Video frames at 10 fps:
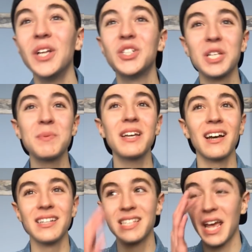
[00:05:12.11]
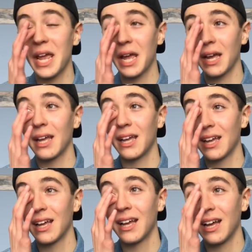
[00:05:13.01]
Just because like
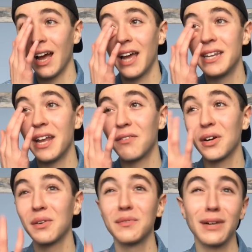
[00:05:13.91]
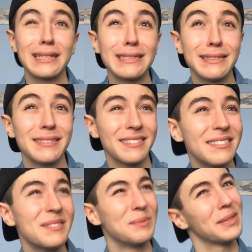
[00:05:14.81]
I never fucking
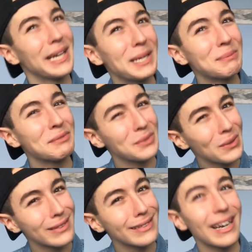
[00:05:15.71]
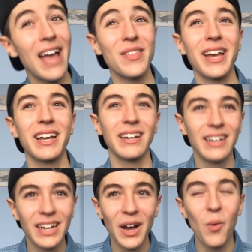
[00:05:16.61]
played it before. And like
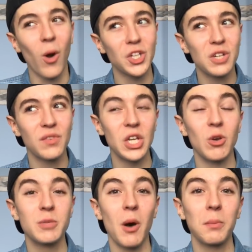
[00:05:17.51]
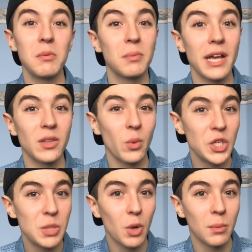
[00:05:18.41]
watching videos about people playing the
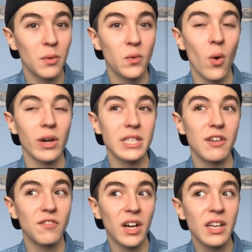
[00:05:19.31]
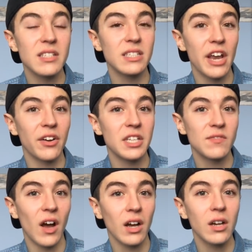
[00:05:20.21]
Ouija board before is like fucking scary as
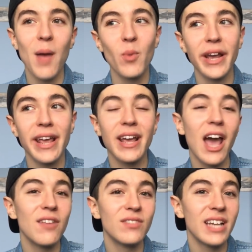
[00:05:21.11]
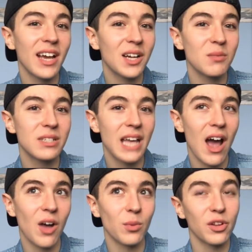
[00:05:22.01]
fuck. I'm waiting and Vinet comes
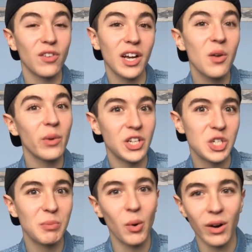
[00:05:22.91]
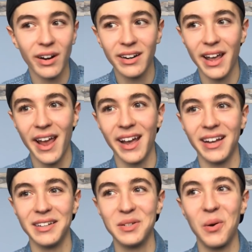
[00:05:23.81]
down with her fucking Ouija board
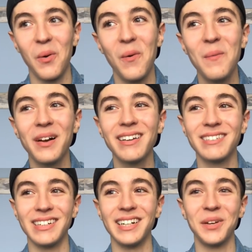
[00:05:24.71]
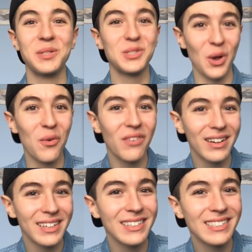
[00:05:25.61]
and oh my god, it was so
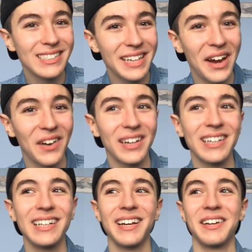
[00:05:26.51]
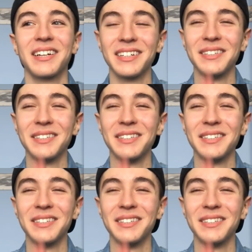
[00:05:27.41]
fucking scary. Like